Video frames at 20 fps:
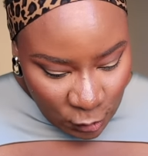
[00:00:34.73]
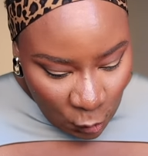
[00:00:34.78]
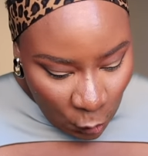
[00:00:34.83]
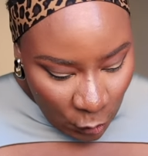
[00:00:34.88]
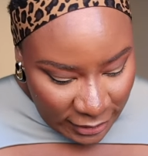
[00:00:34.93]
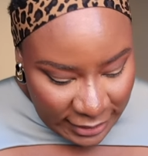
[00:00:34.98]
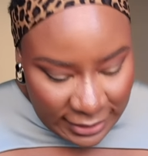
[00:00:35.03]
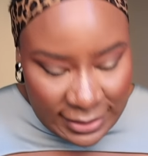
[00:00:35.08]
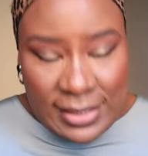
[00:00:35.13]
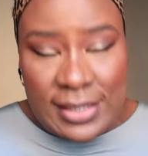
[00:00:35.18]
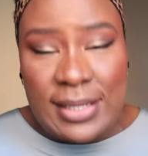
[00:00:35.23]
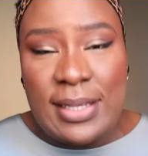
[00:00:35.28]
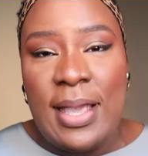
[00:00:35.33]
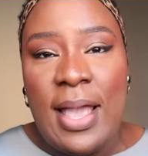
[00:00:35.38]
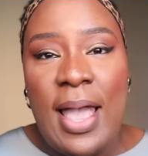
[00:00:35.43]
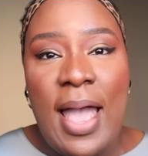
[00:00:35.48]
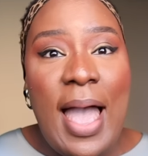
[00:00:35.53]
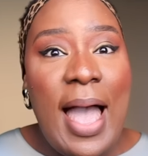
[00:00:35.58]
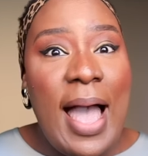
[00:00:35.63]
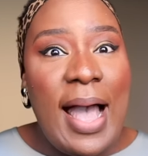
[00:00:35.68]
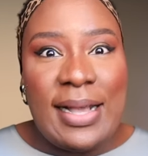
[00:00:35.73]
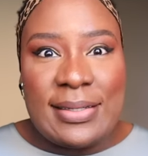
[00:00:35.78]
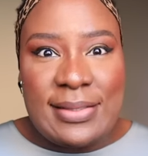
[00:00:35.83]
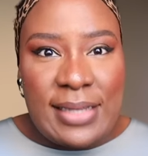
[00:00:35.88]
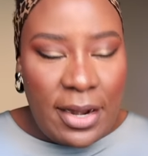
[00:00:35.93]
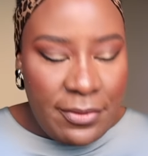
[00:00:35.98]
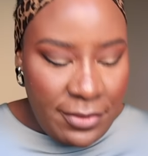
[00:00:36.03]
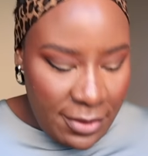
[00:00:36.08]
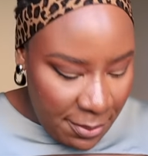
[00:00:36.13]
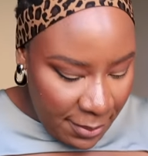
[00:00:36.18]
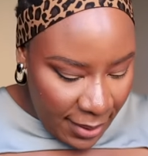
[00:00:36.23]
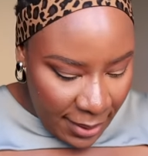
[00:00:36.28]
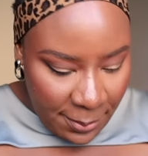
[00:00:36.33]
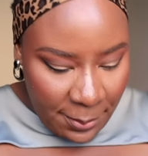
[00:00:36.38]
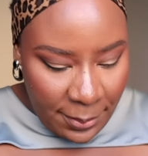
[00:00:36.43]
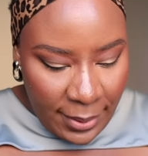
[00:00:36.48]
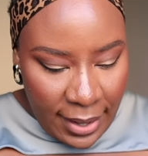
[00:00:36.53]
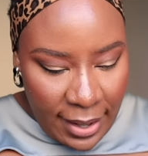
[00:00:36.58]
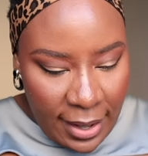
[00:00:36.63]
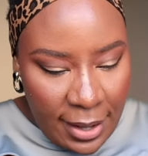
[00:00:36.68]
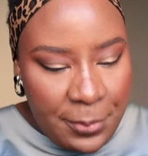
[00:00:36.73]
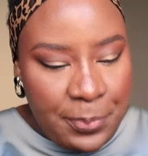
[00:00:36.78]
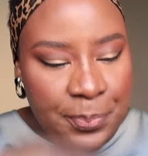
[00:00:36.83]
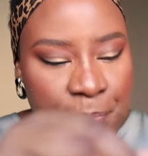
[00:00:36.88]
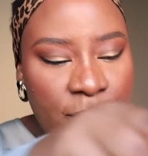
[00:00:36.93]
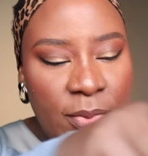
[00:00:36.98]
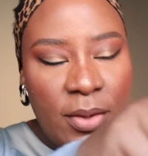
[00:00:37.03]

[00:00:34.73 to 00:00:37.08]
quality as I remember.